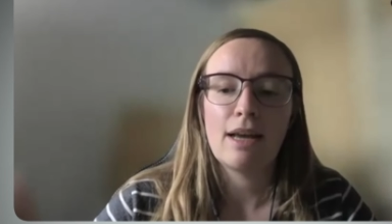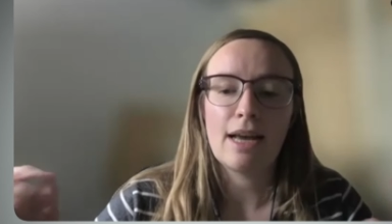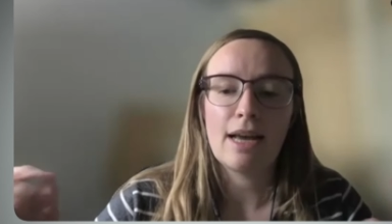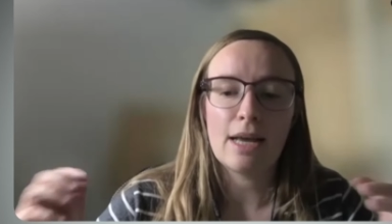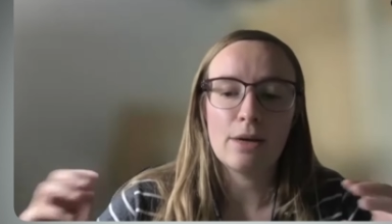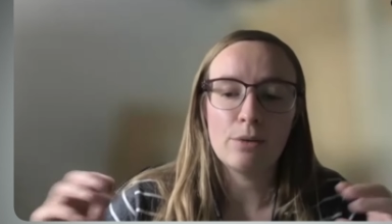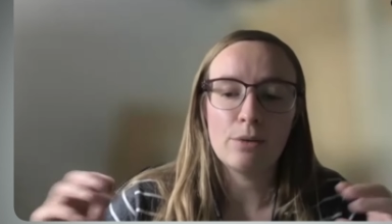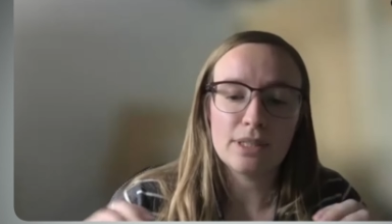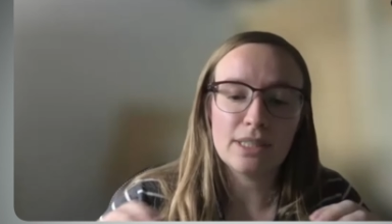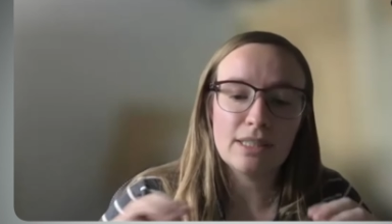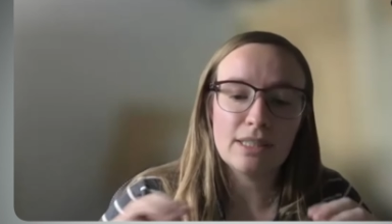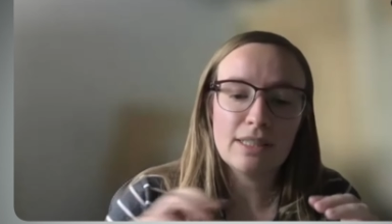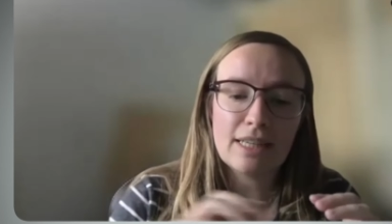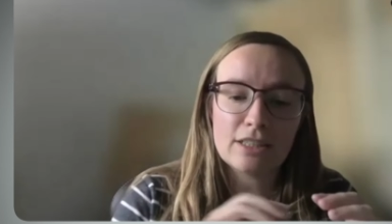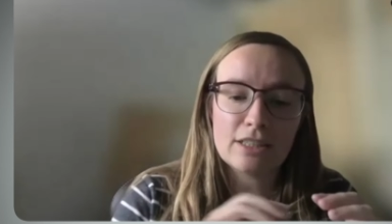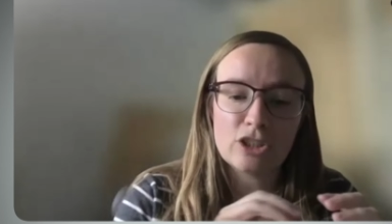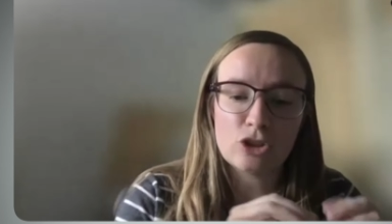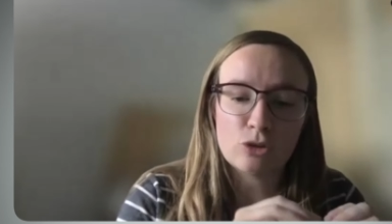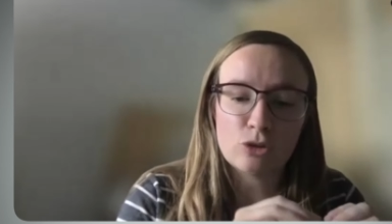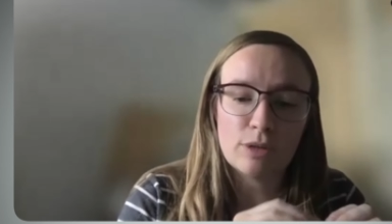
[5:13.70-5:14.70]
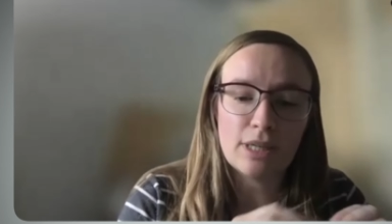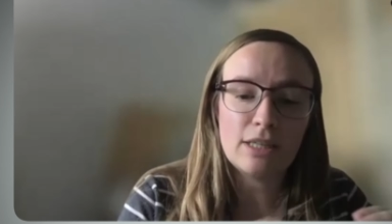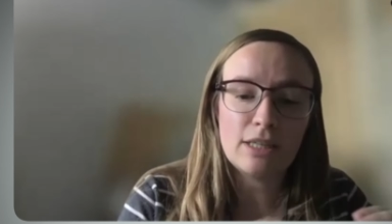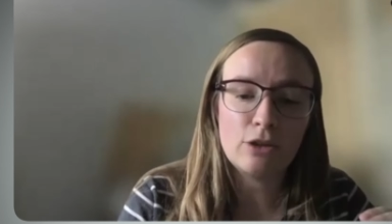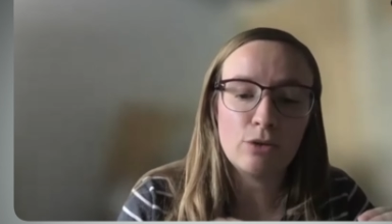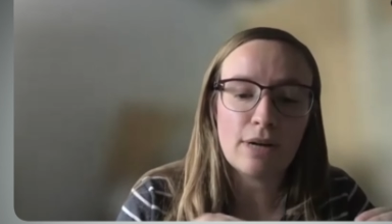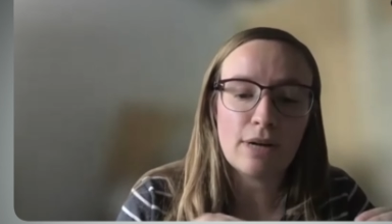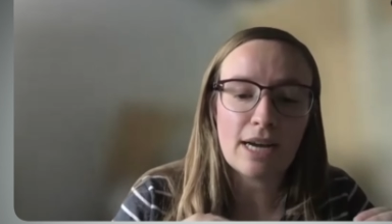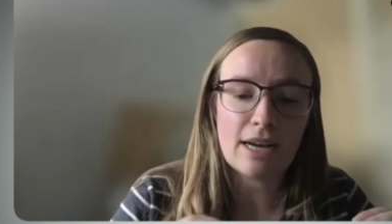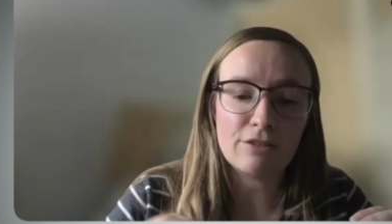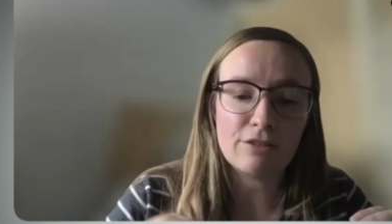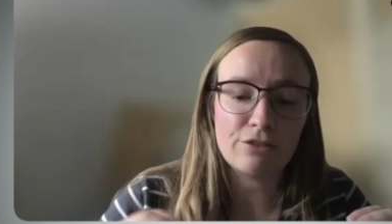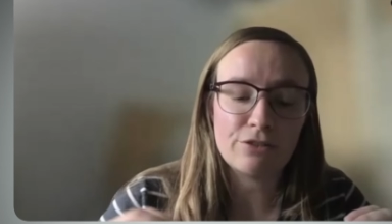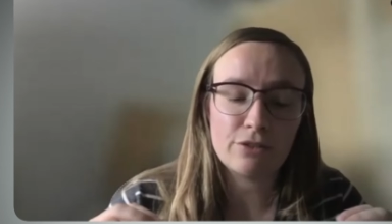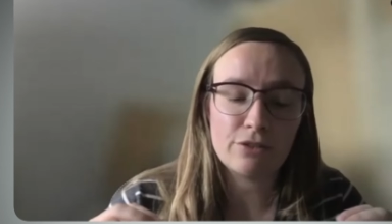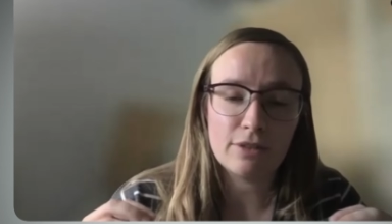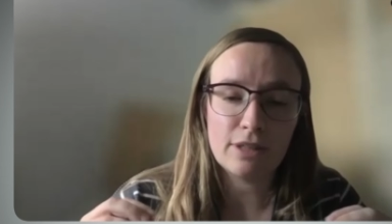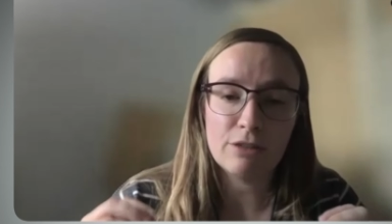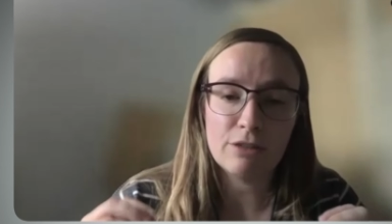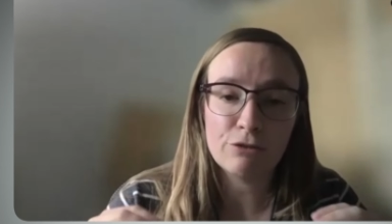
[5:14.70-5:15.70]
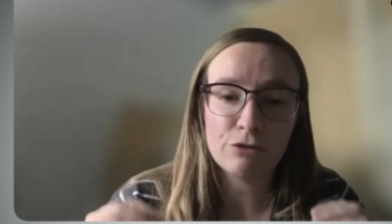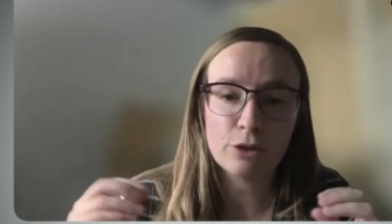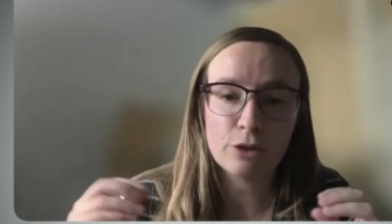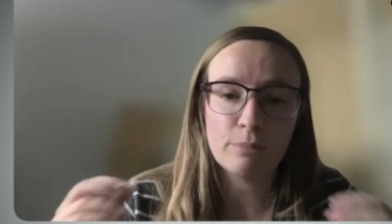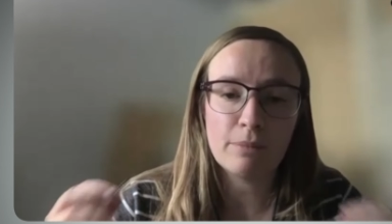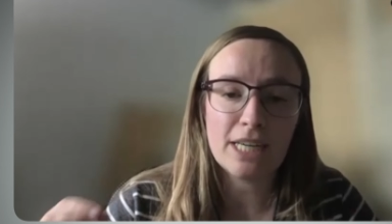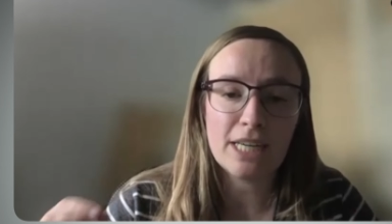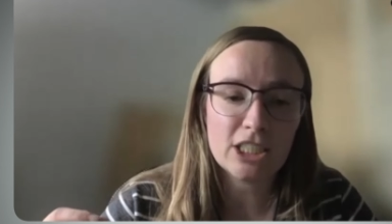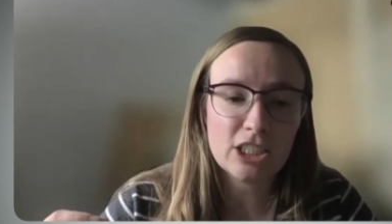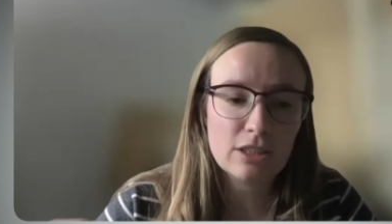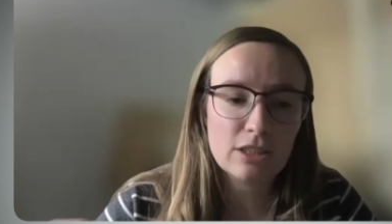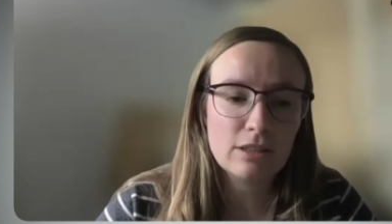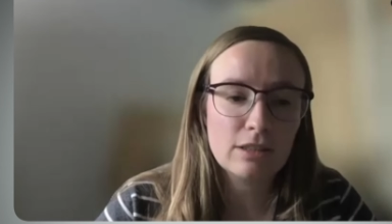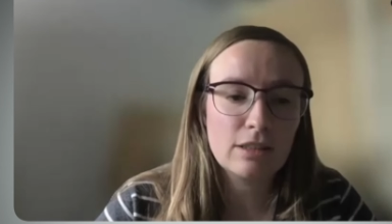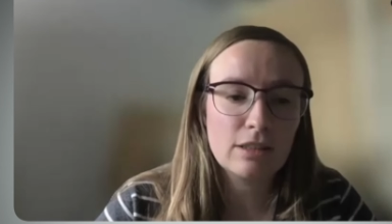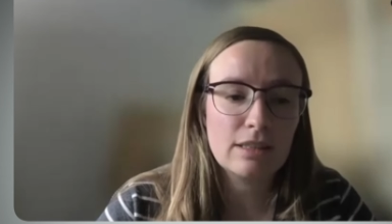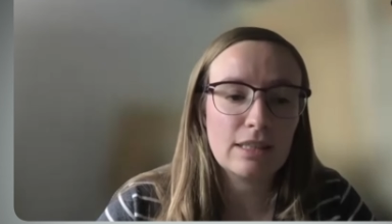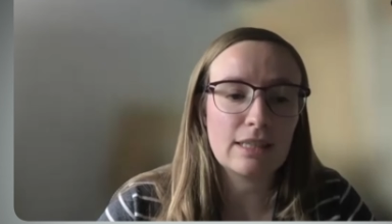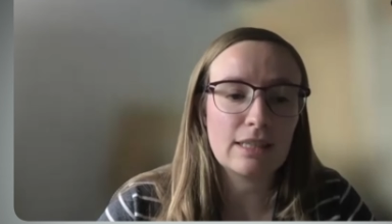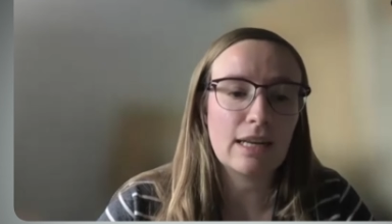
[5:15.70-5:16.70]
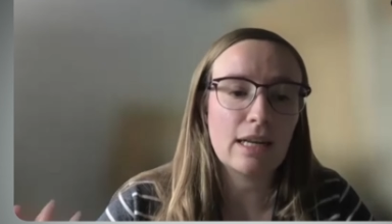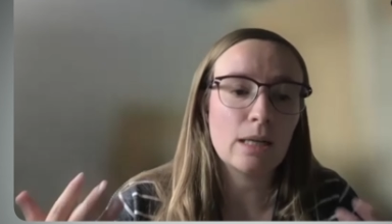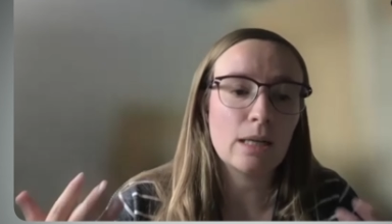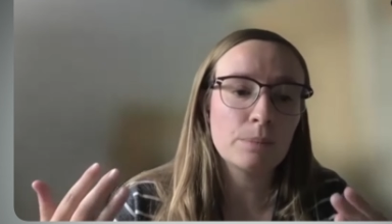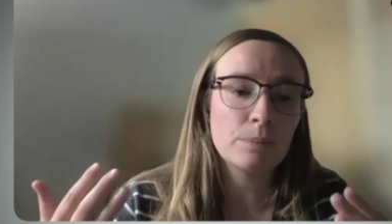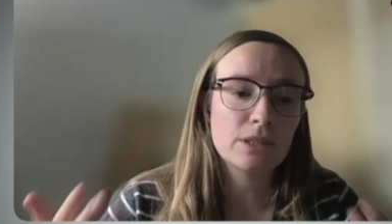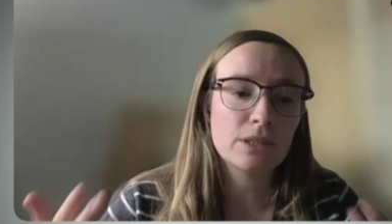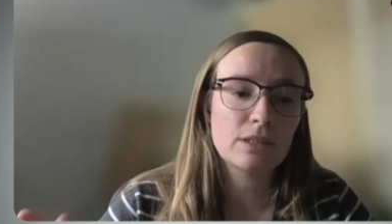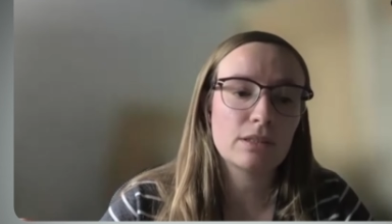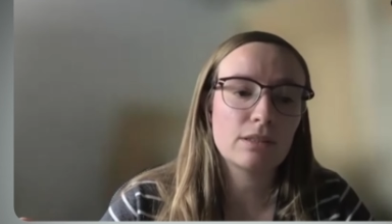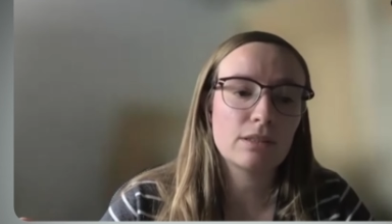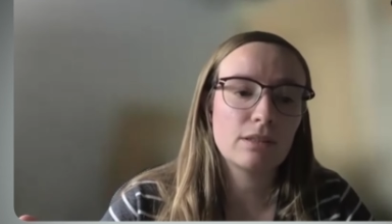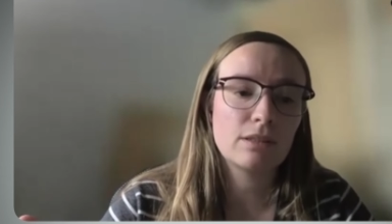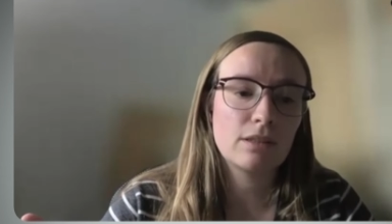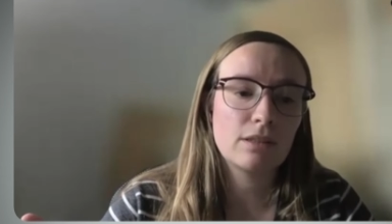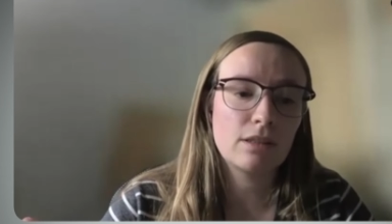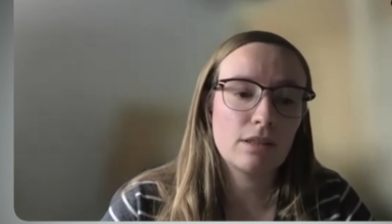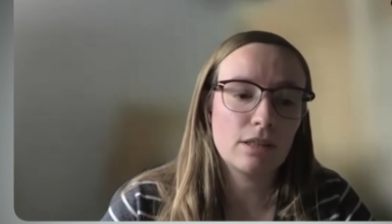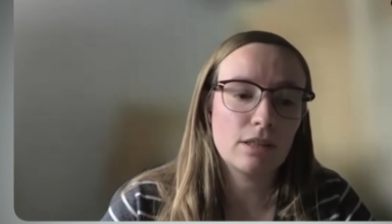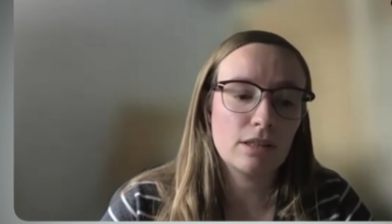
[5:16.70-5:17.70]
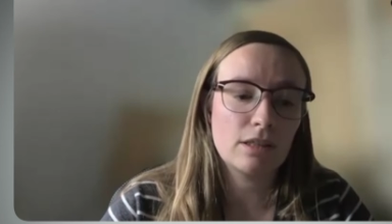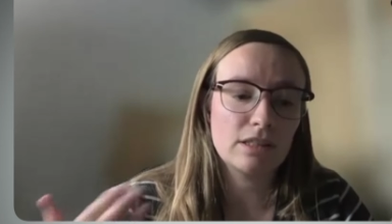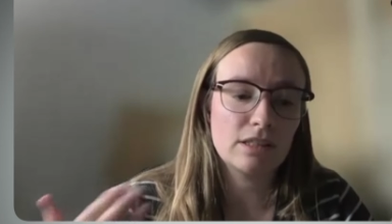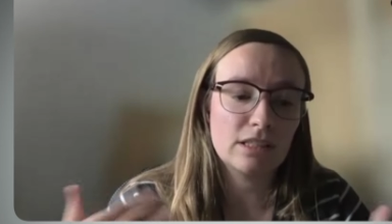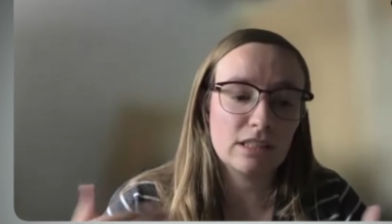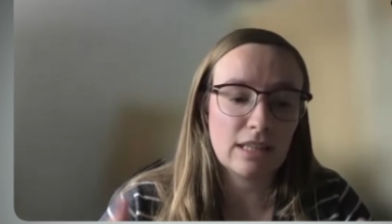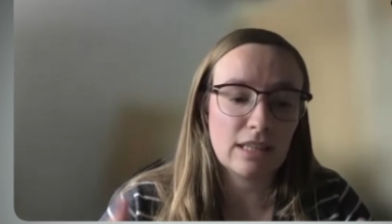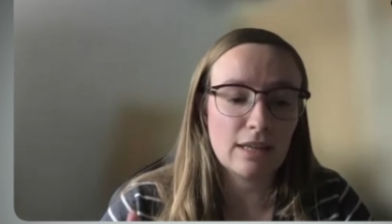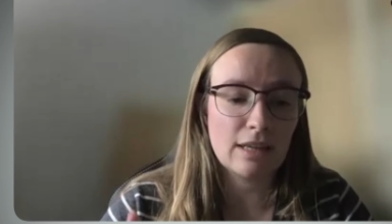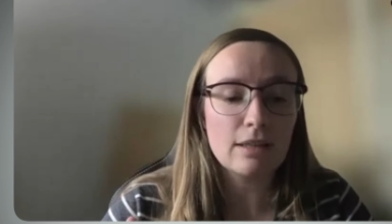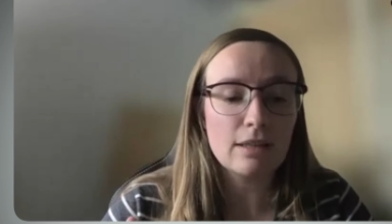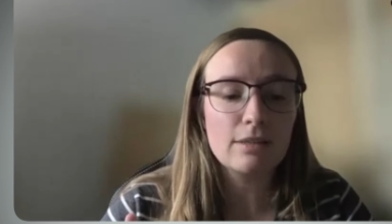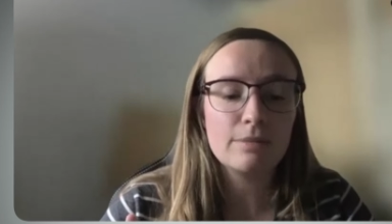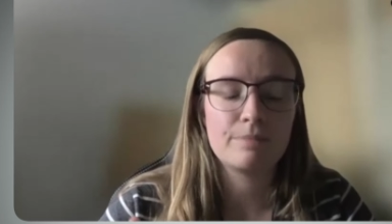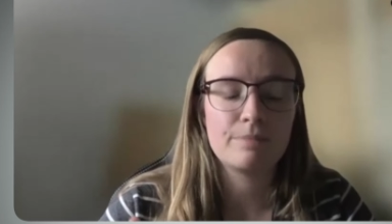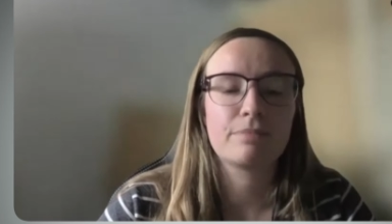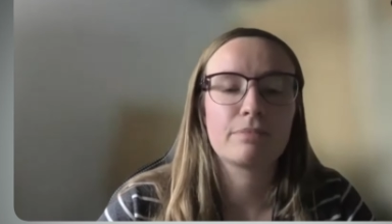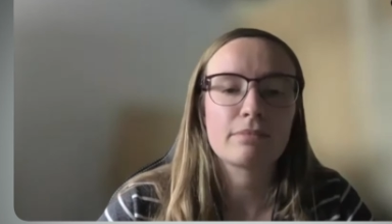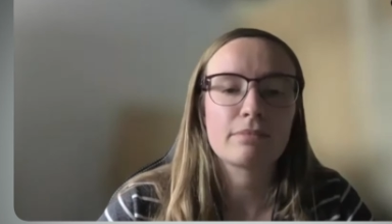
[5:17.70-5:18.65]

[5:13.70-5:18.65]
And within that string, you have information that helps the cell,